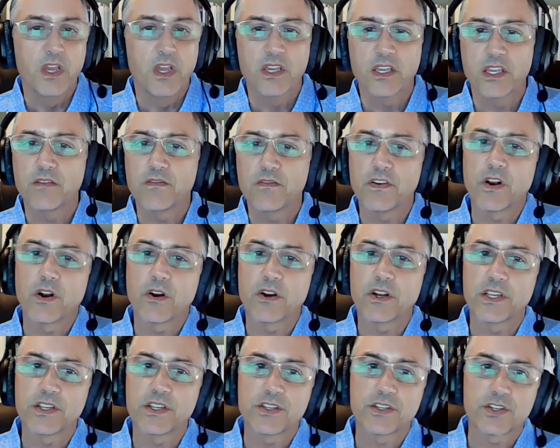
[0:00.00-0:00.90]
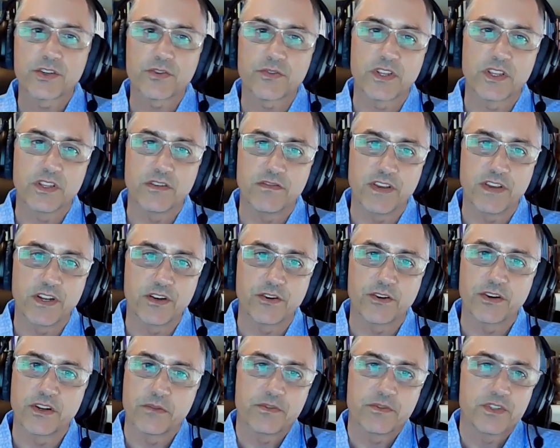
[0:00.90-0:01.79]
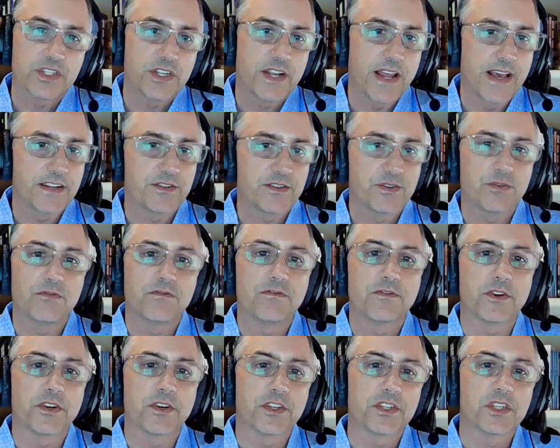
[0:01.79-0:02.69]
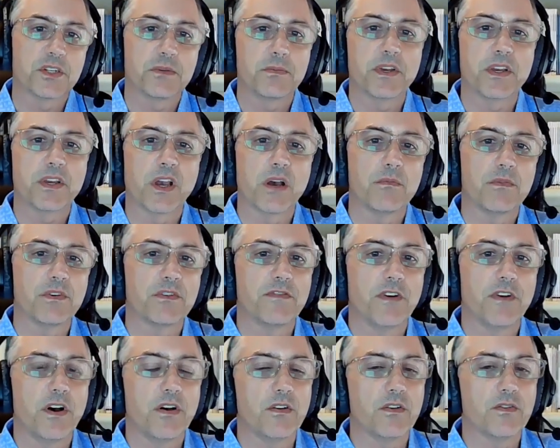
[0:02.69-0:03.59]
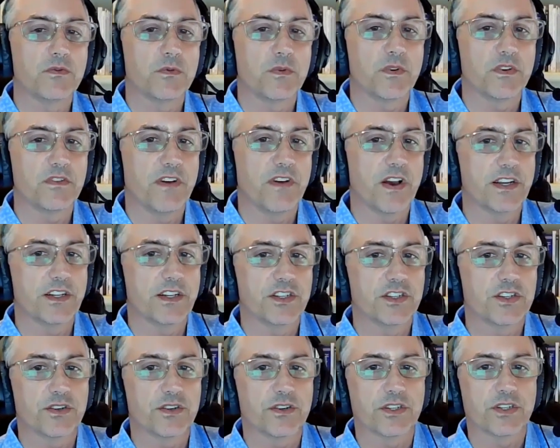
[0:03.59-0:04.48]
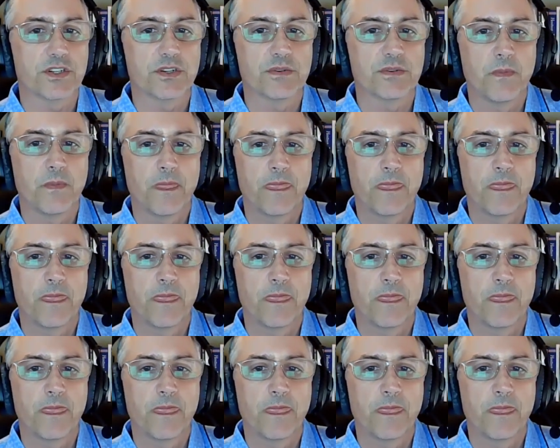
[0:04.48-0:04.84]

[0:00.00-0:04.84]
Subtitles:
Given our history in the Vineyard, it was natural for us to become involved with Vine Church.